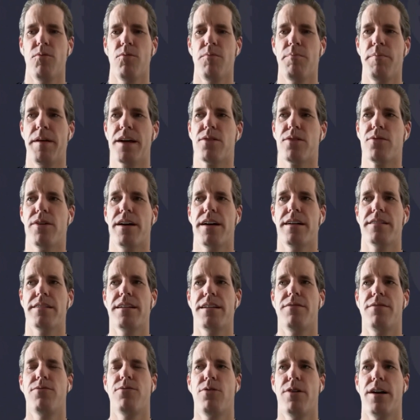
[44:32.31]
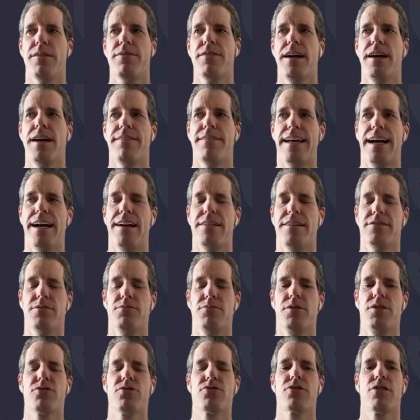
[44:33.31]
Bitcoin is at forty five thousand
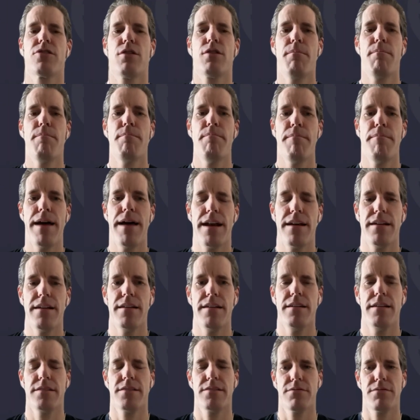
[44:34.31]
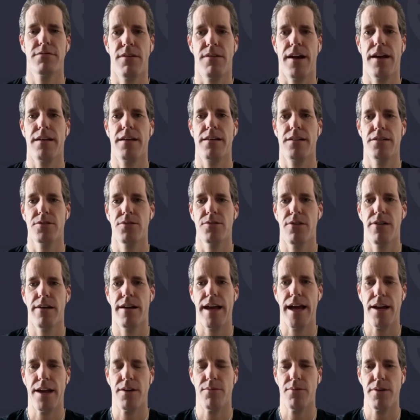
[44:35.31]
with tremendous regulatory
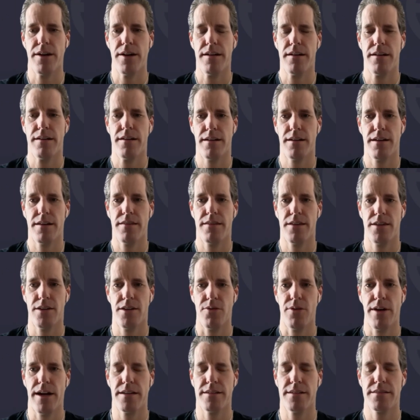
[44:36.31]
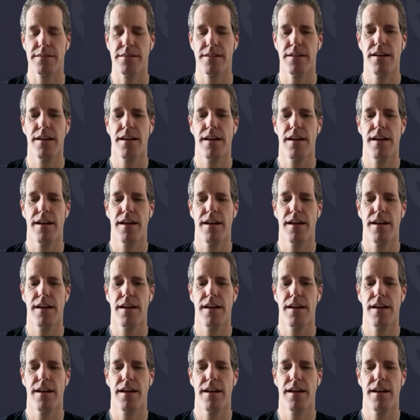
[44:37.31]
headwind in the U.S.